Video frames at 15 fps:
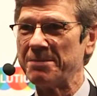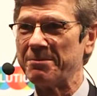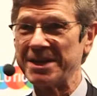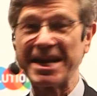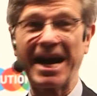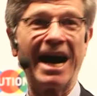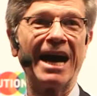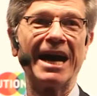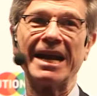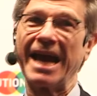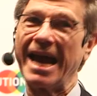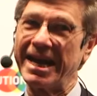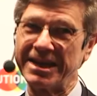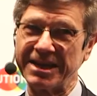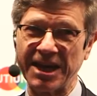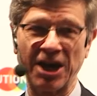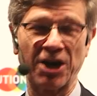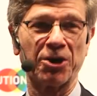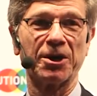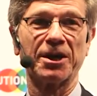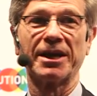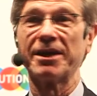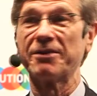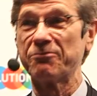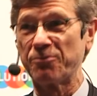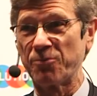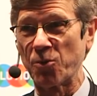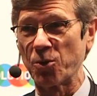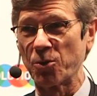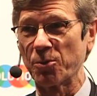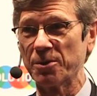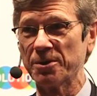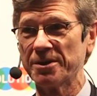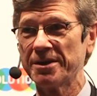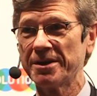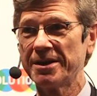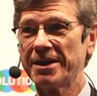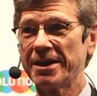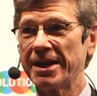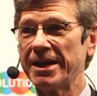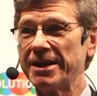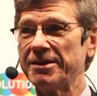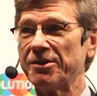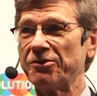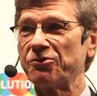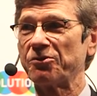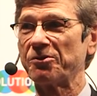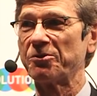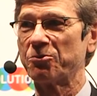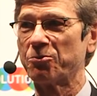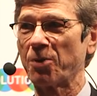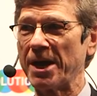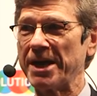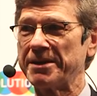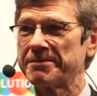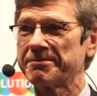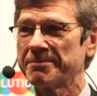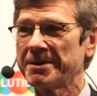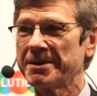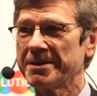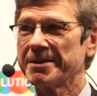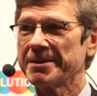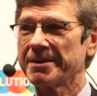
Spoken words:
the baton and carrying it forward in this great